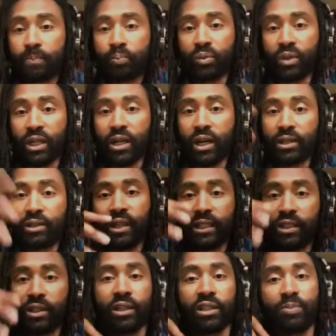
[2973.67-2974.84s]
You know, I'd like
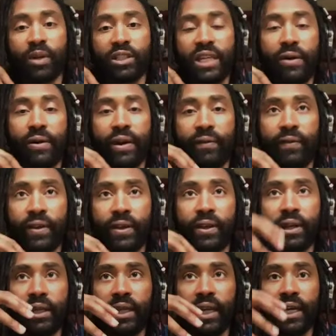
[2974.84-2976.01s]
to express how I feel
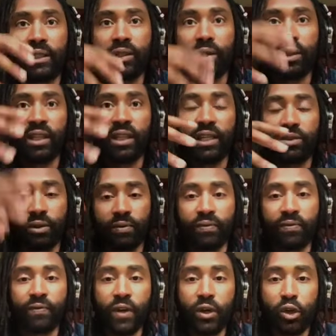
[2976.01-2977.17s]
and like certain things with
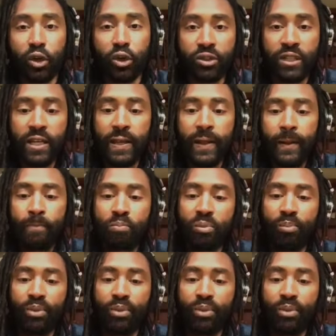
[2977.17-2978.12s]
photos, mm-hmm.